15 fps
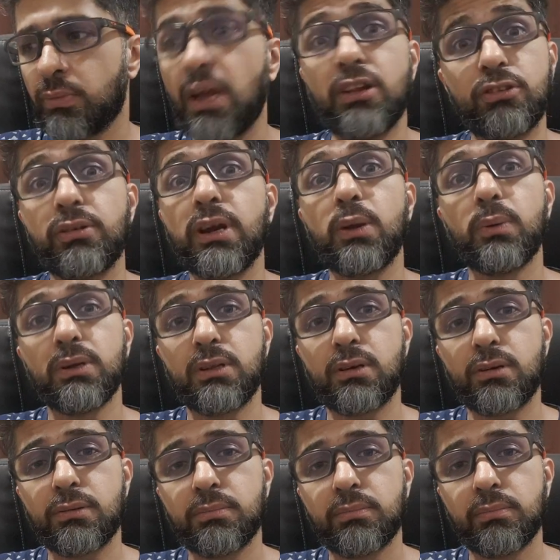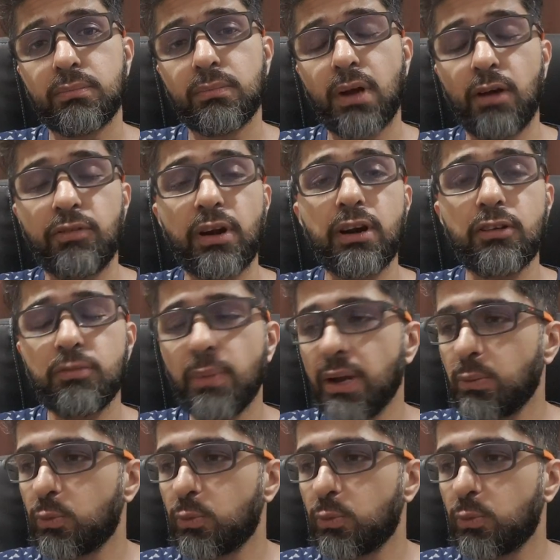it's really worth it. A friend of mine